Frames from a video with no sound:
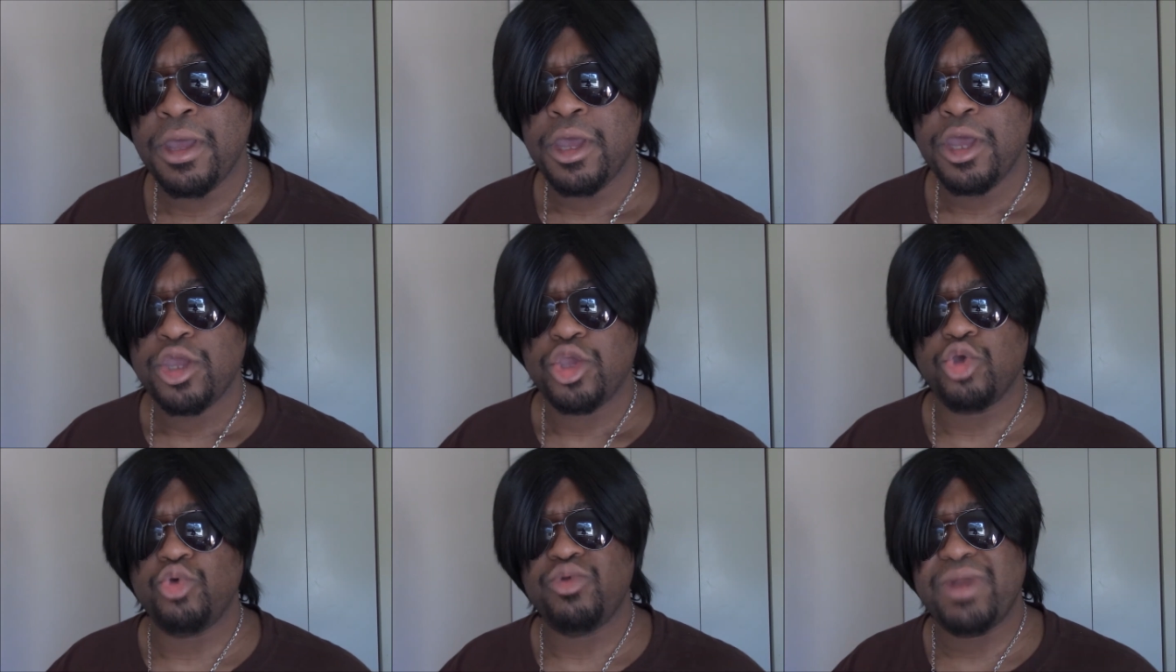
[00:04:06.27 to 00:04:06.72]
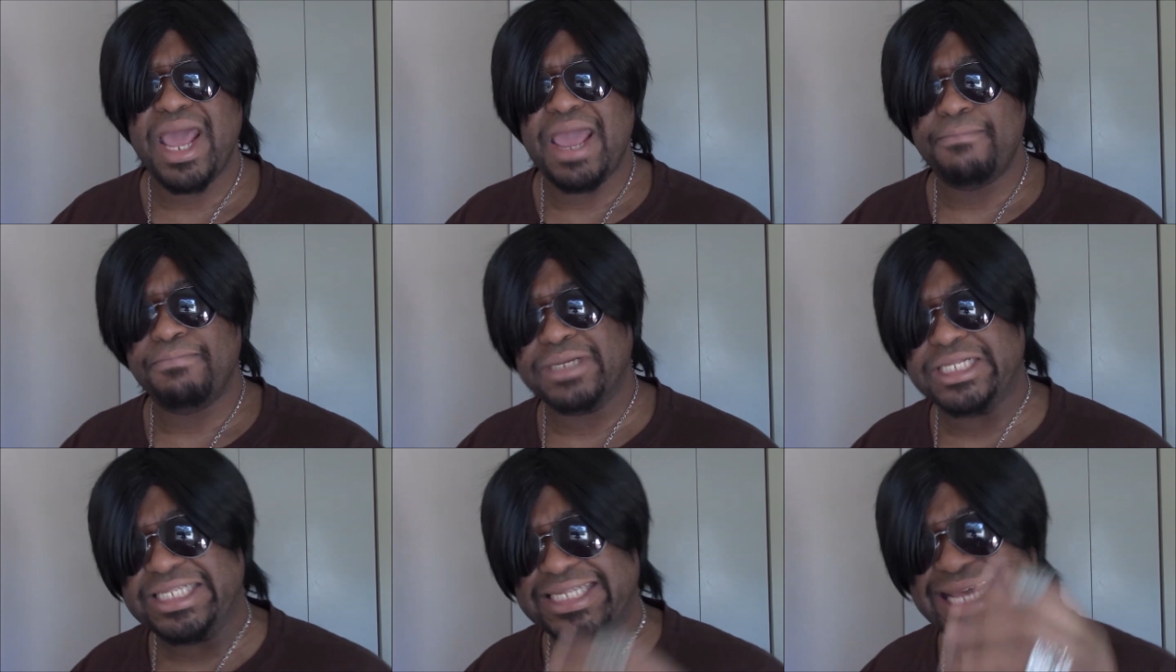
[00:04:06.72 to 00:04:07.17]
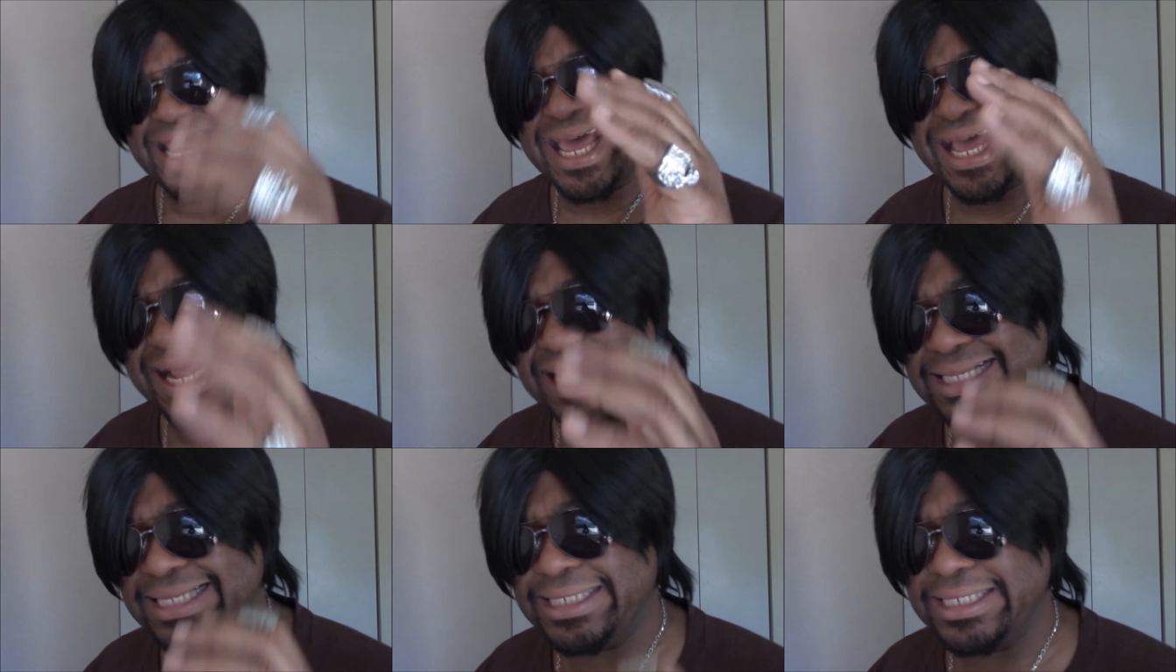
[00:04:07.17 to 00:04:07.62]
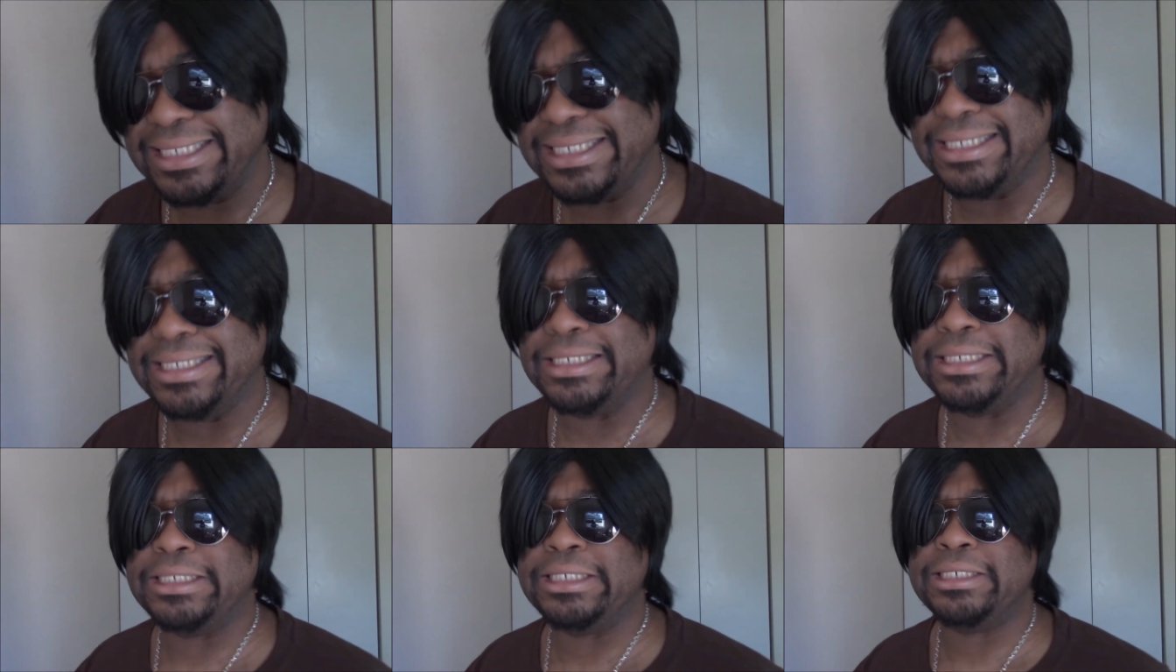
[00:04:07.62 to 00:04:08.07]
You they
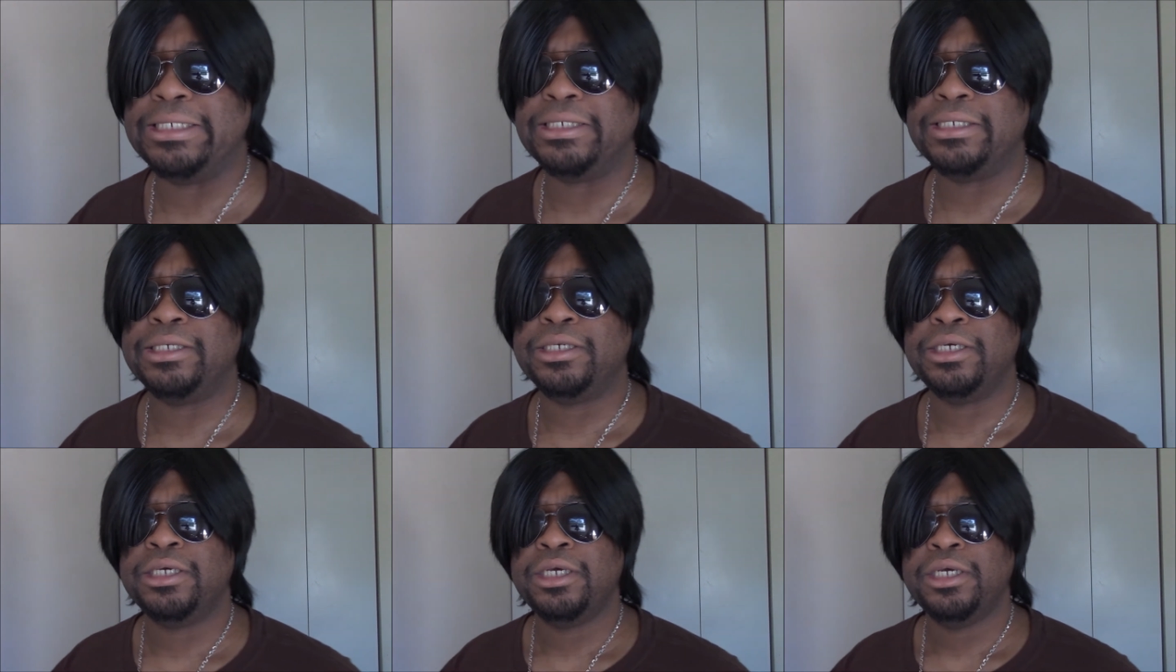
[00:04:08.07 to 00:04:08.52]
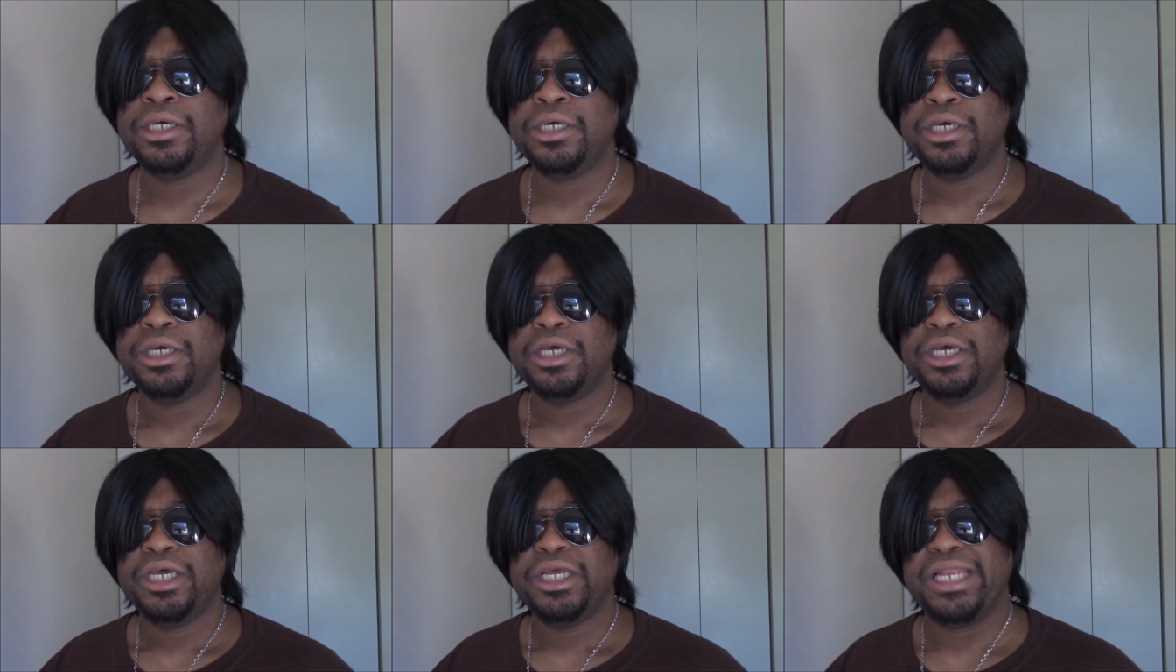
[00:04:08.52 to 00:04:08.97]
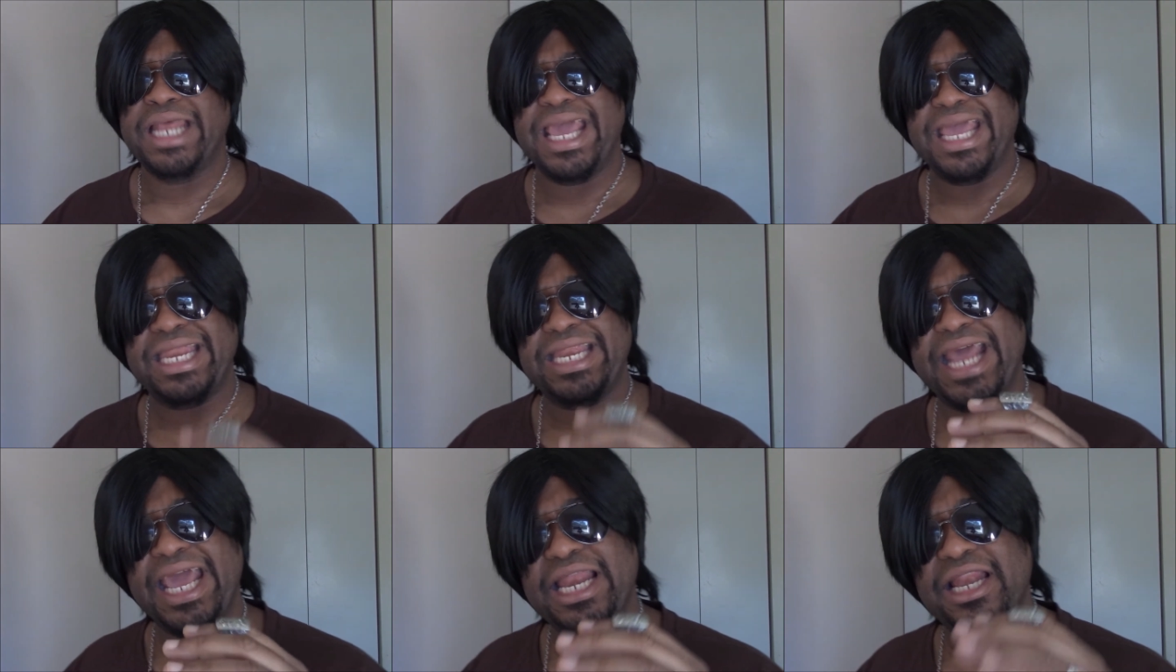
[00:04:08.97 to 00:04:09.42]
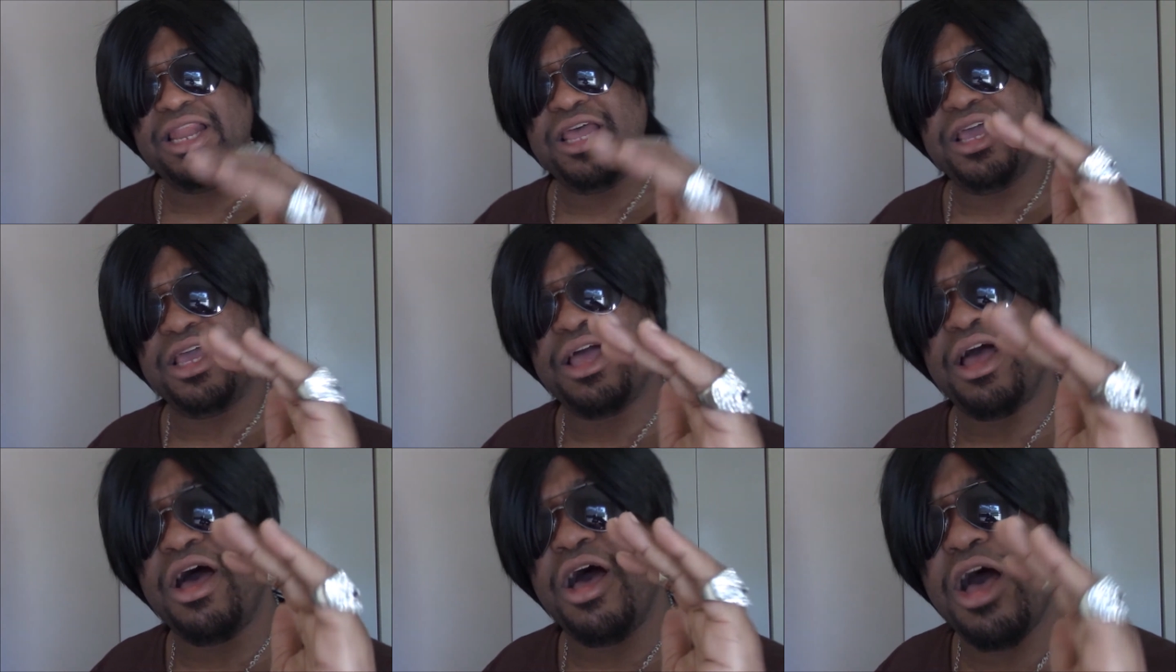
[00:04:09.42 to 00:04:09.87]
protector they they
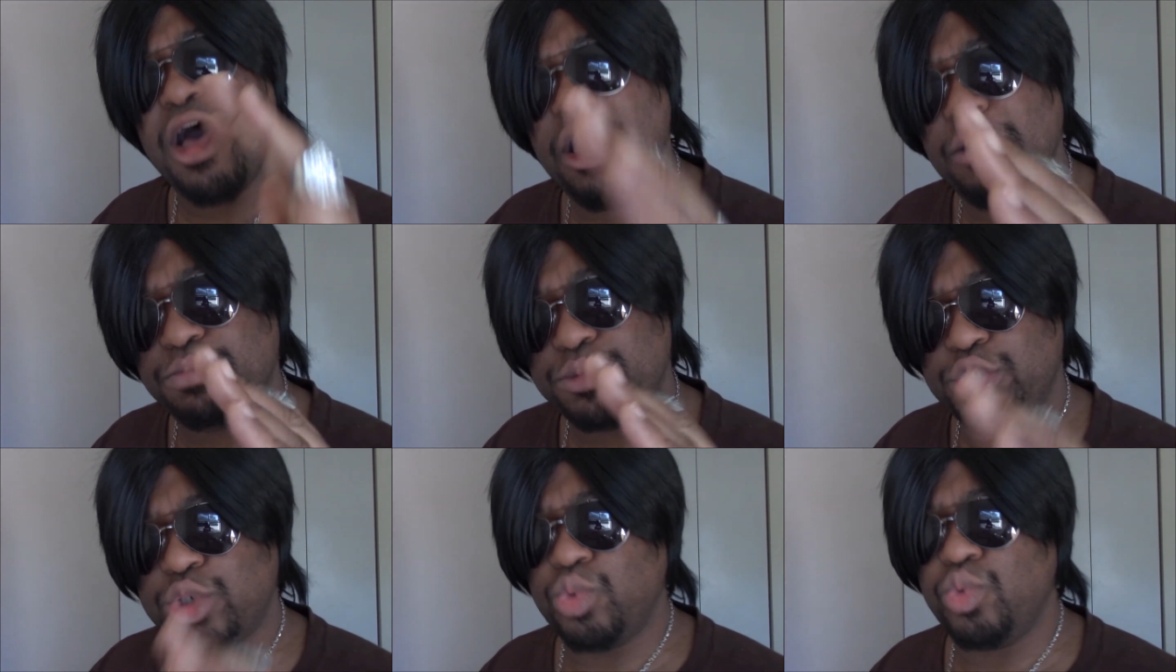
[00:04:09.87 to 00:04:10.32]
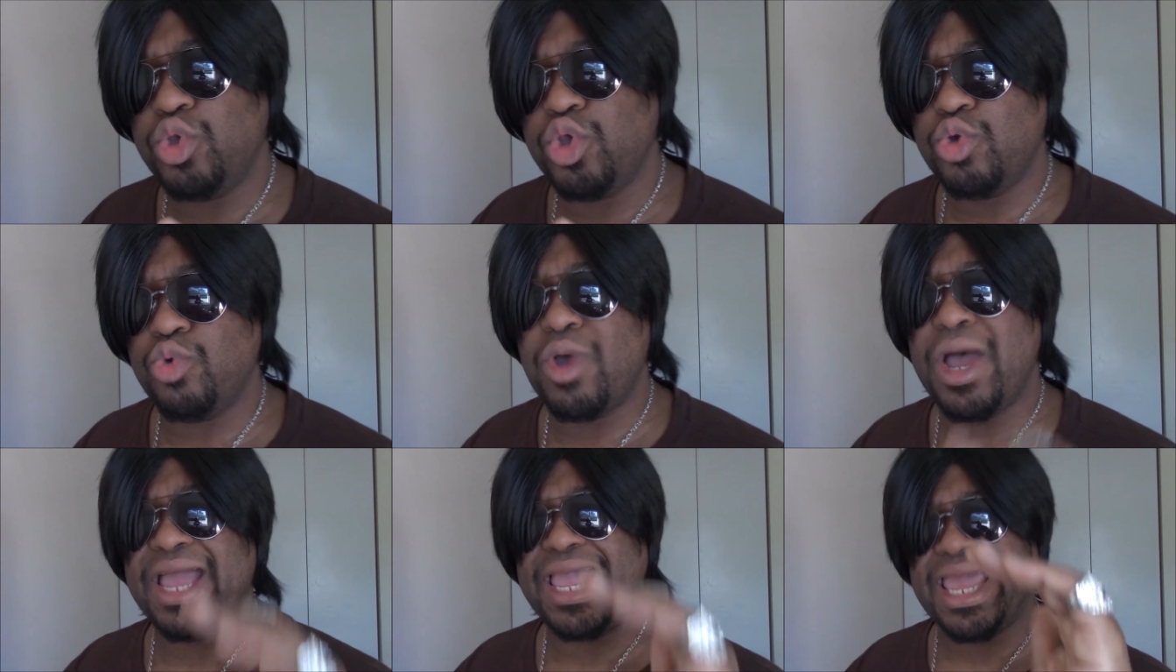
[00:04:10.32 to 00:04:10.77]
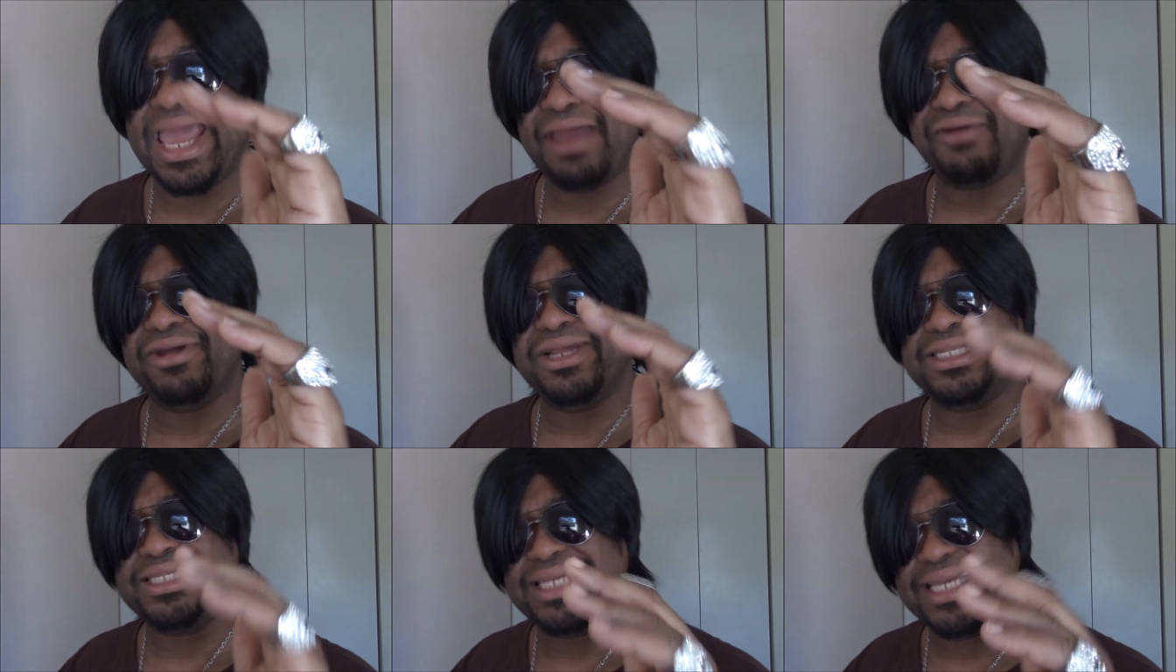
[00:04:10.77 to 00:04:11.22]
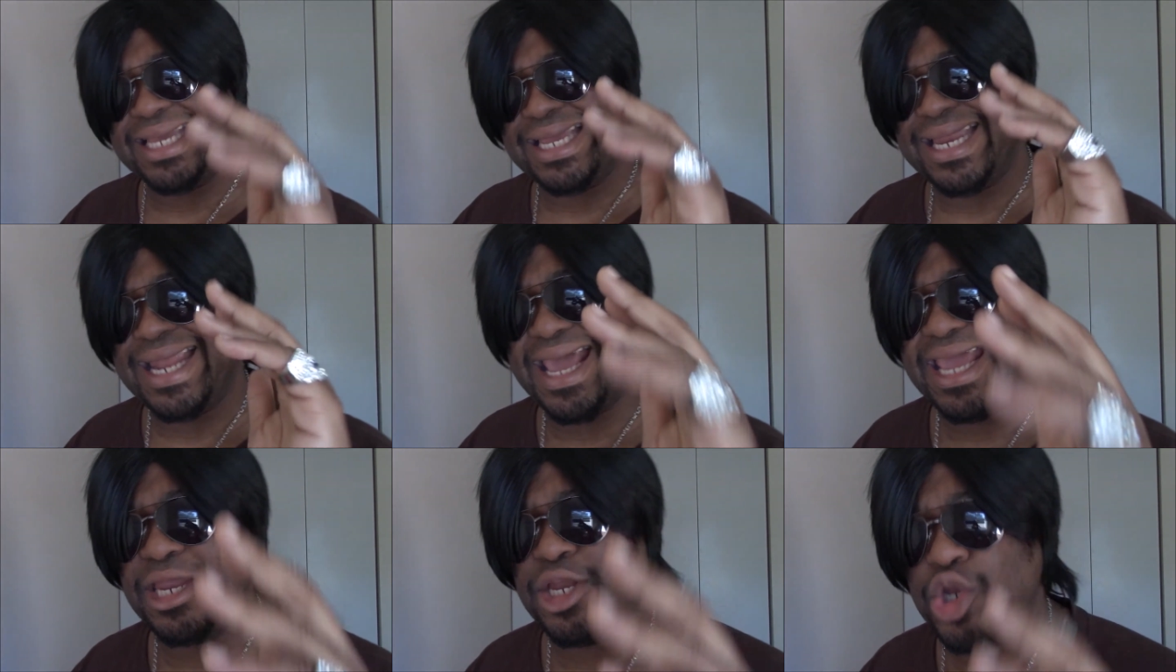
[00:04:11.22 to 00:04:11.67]
look up to you. I guarantee
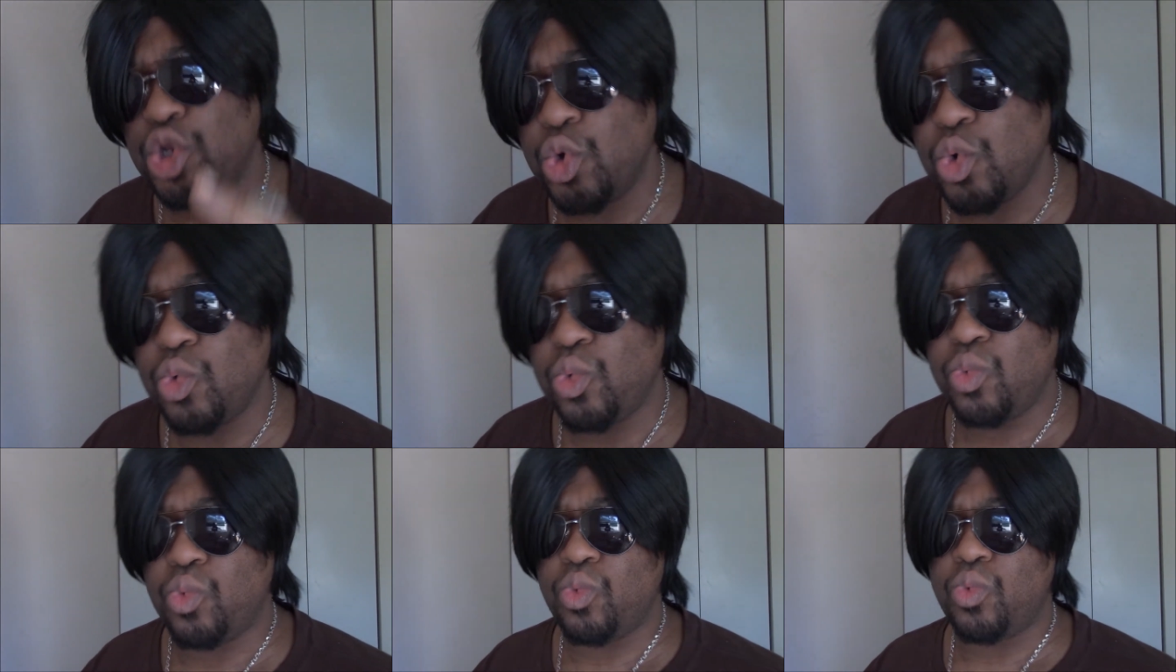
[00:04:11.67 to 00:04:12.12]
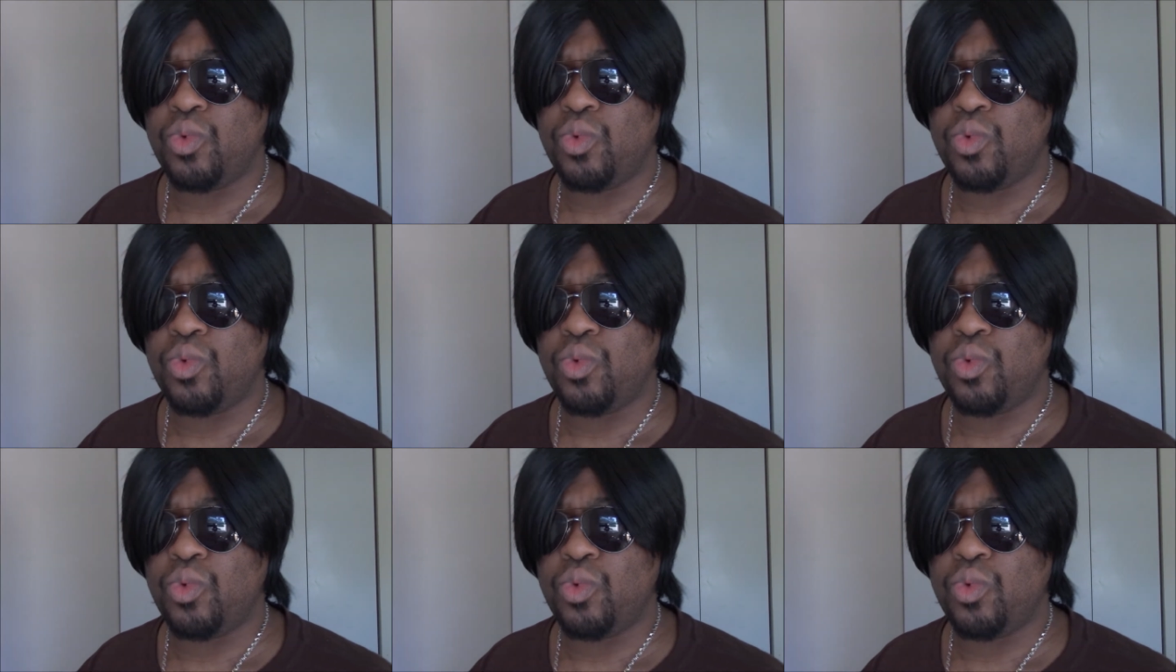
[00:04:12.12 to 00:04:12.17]
they do.